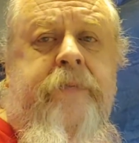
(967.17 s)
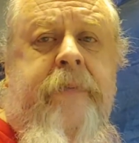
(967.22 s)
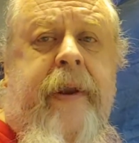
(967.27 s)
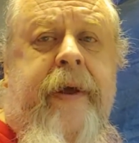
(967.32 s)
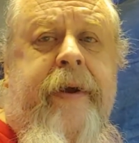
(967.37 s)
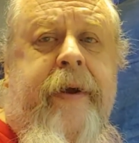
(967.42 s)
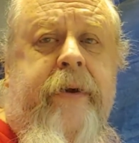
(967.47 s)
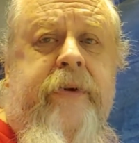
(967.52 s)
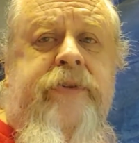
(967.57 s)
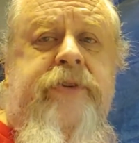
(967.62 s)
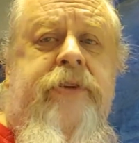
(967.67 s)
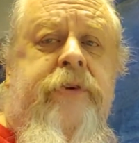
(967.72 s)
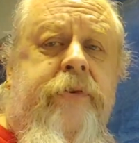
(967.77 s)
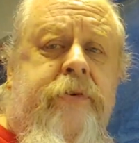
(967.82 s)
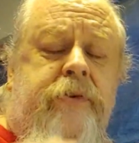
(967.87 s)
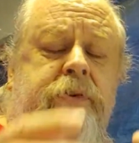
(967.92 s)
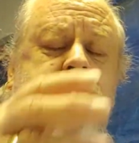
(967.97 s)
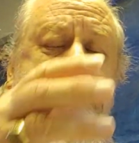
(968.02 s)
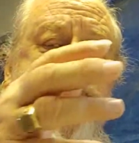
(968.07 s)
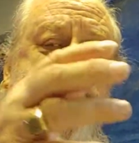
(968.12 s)
players.
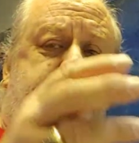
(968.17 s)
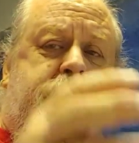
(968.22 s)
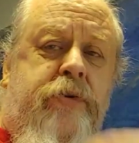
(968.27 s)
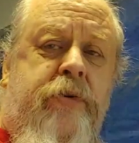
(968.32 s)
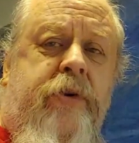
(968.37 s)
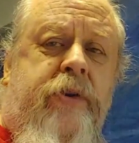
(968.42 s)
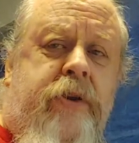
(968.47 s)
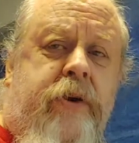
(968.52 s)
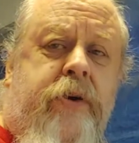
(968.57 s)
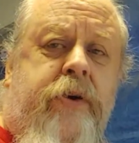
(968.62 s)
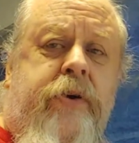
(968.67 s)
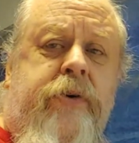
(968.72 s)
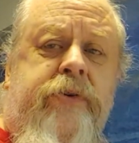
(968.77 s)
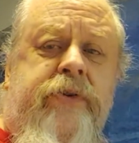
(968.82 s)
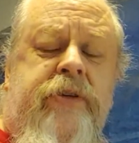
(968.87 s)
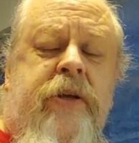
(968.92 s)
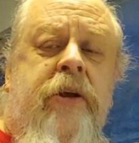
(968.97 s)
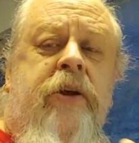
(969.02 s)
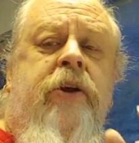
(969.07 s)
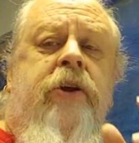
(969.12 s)
So 2 of
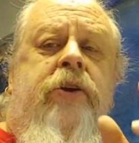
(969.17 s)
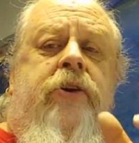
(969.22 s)
those,